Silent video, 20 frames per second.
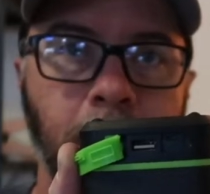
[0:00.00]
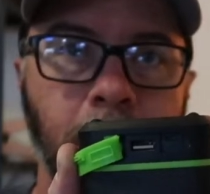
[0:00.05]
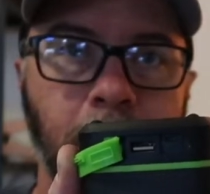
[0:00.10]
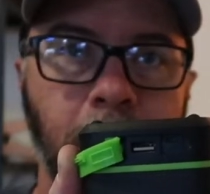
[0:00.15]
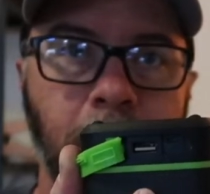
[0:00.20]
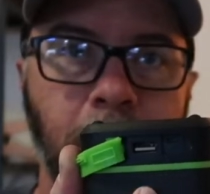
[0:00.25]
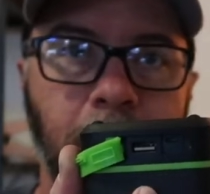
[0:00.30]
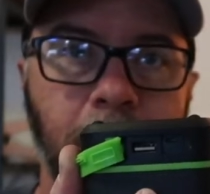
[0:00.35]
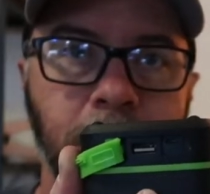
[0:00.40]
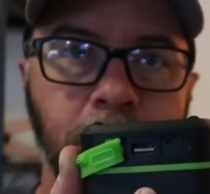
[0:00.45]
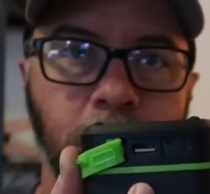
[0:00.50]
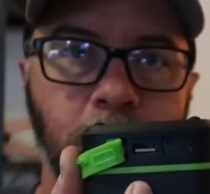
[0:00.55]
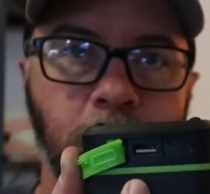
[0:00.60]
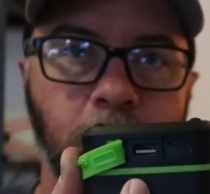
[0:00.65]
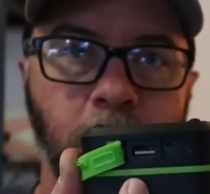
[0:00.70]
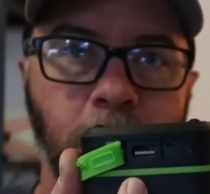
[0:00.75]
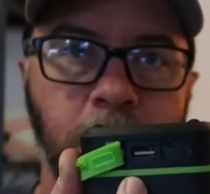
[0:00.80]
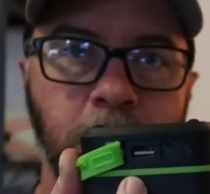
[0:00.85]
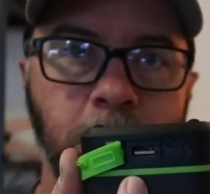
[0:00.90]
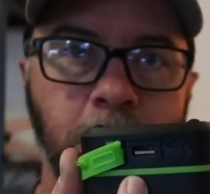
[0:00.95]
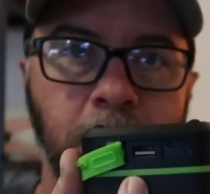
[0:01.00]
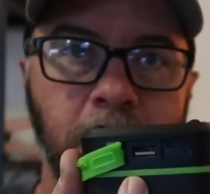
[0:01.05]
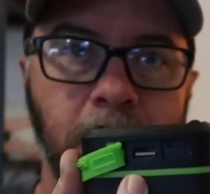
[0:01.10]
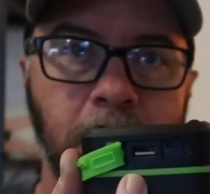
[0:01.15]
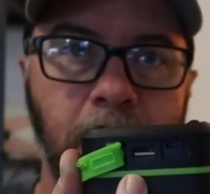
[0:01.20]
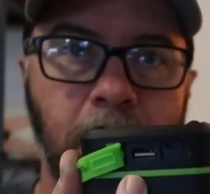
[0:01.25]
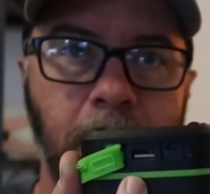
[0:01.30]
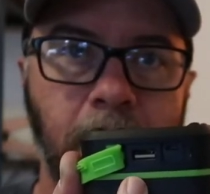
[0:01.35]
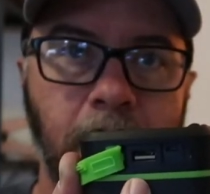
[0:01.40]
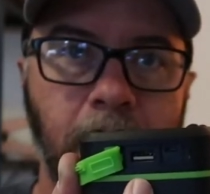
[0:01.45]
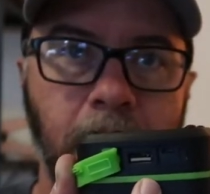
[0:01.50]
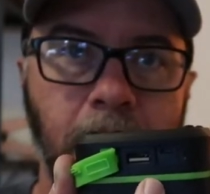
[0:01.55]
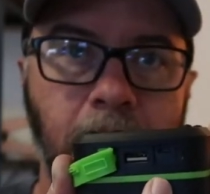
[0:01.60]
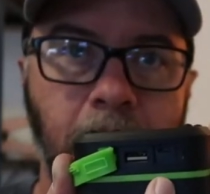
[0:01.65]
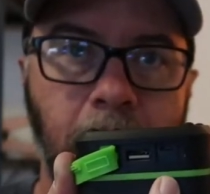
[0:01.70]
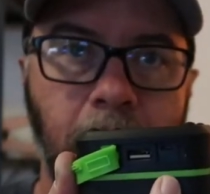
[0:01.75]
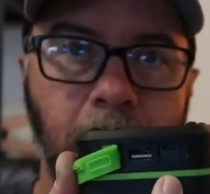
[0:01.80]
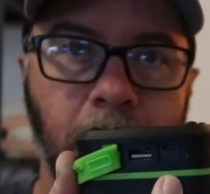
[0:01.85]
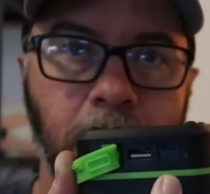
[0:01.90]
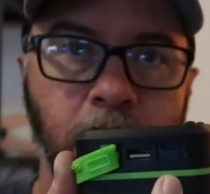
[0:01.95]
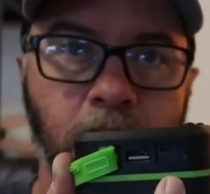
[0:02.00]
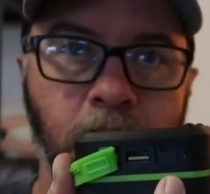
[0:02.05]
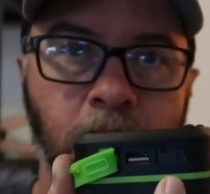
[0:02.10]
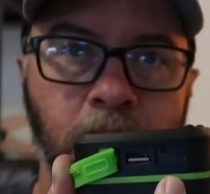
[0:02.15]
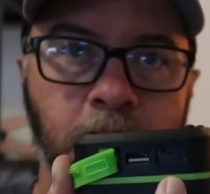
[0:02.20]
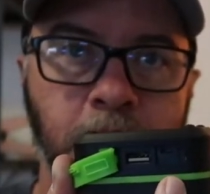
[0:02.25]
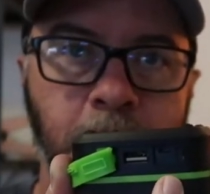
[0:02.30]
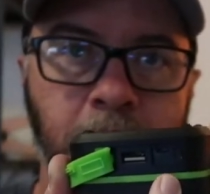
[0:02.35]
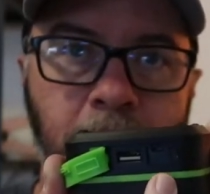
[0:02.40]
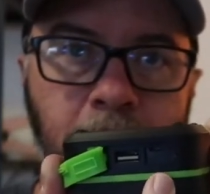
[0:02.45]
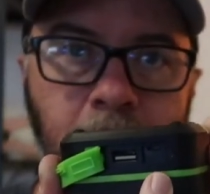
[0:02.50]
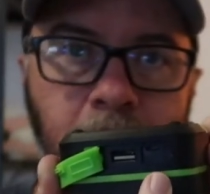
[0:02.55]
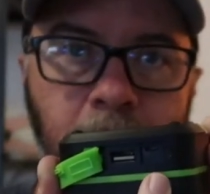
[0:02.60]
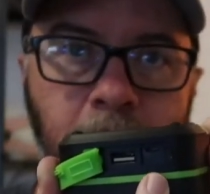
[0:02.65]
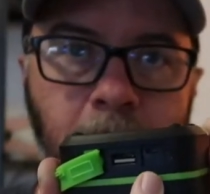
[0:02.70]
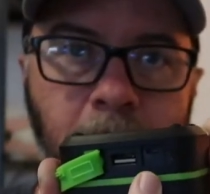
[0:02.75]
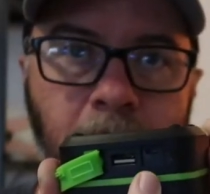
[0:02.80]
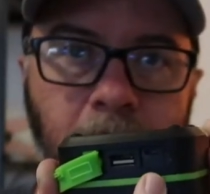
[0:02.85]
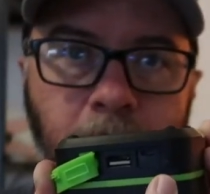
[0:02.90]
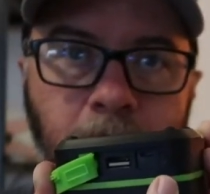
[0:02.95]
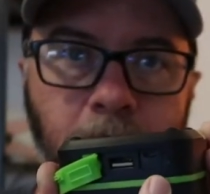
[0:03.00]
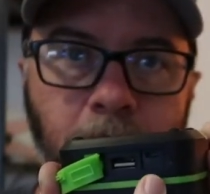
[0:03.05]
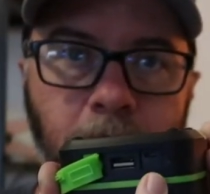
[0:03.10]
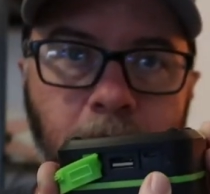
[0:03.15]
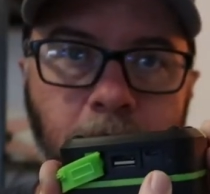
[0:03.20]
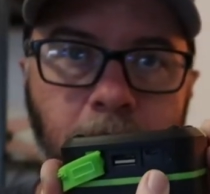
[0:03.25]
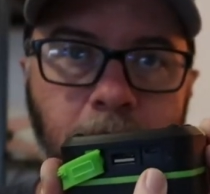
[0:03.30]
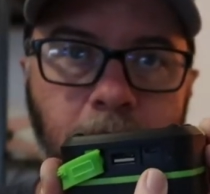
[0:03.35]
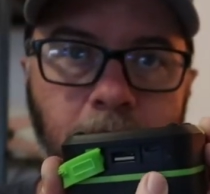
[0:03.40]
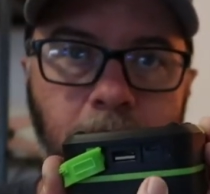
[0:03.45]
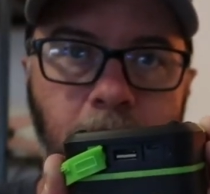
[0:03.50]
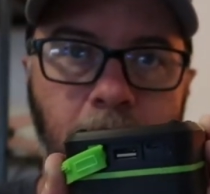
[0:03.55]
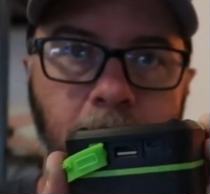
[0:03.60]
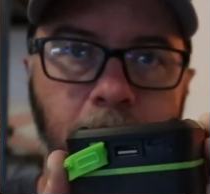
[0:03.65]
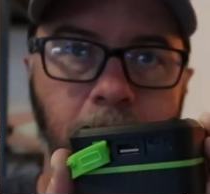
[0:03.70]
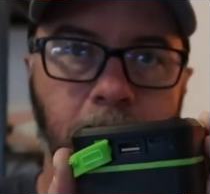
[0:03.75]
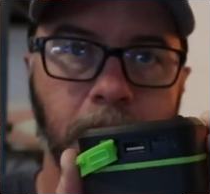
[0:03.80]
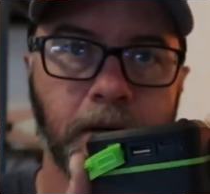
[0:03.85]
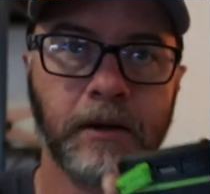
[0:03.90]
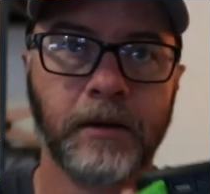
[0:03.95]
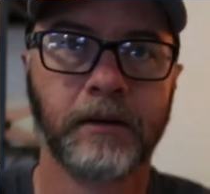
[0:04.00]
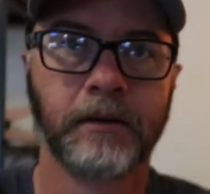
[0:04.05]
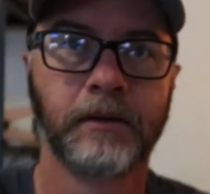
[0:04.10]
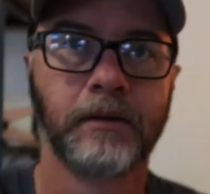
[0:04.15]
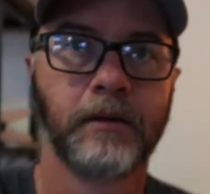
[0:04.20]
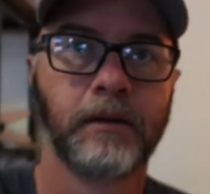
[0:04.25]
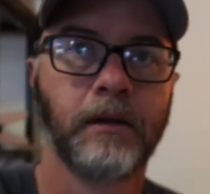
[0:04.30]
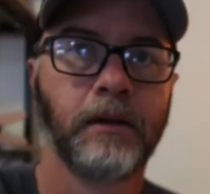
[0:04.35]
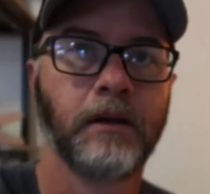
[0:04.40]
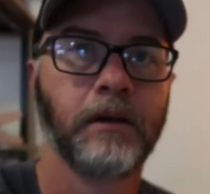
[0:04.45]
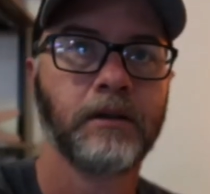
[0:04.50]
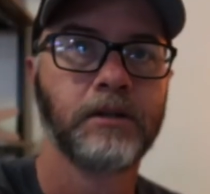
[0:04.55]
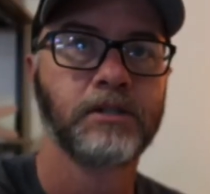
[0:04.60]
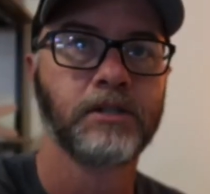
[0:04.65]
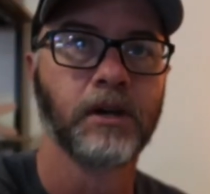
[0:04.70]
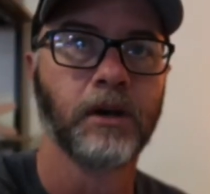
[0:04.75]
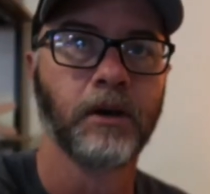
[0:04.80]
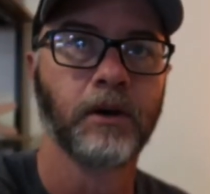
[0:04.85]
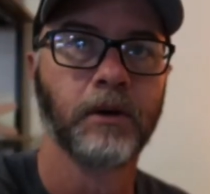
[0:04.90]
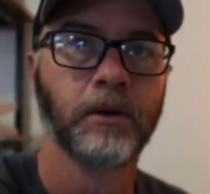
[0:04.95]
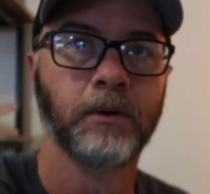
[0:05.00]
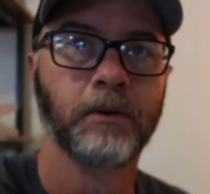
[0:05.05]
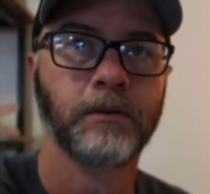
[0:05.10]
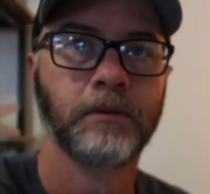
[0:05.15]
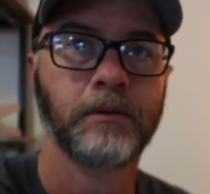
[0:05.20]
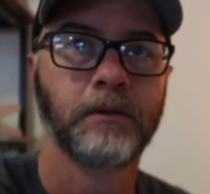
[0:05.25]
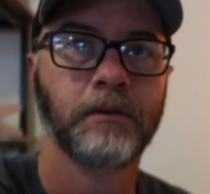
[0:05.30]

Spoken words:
It has a USB-A and USB micro right here. So,